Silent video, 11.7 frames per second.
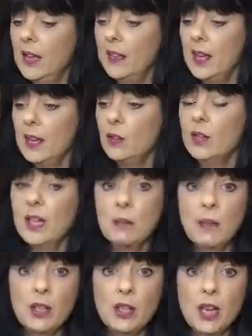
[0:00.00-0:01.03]
Then I'm going to get
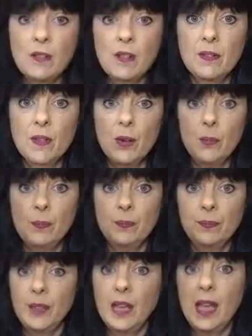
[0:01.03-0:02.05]
my shaving foam
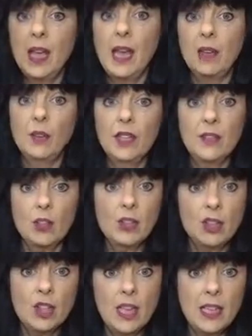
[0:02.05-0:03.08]
and I'm going to give it a good
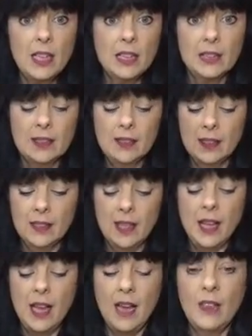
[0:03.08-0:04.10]
shake.
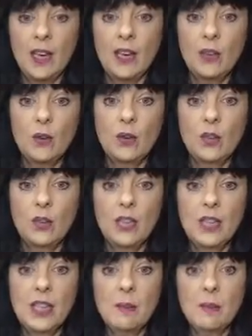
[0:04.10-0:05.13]
And then I'm going to
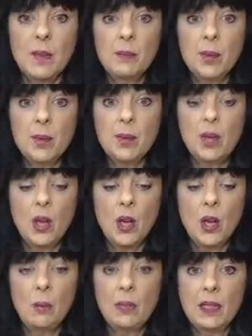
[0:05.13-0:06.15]
tip my bowl
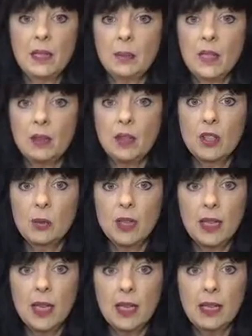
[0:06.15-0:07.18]
up a little bit, because you want
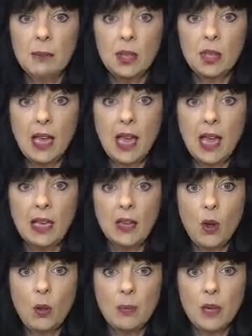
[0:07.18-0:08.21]
to kind of keep your can
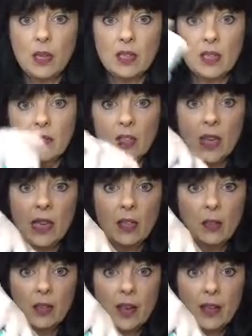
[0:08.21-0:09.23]
upright, because if you kind of
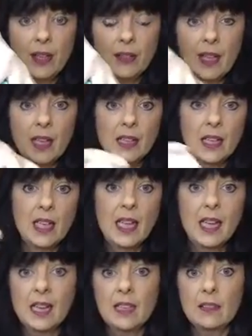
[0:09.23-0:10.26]
go down like that,
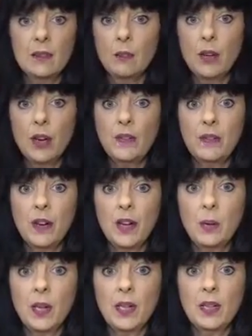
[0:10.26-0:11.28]
it'll run out very
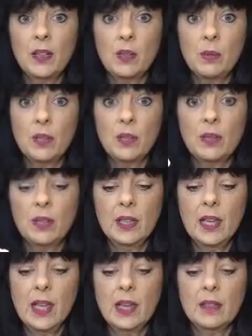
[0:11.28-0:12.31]
quickly because you'll be using the
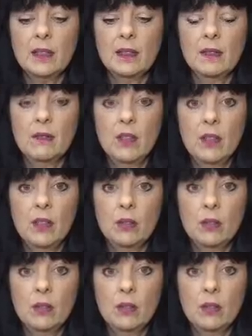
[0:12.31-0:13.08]
gas very,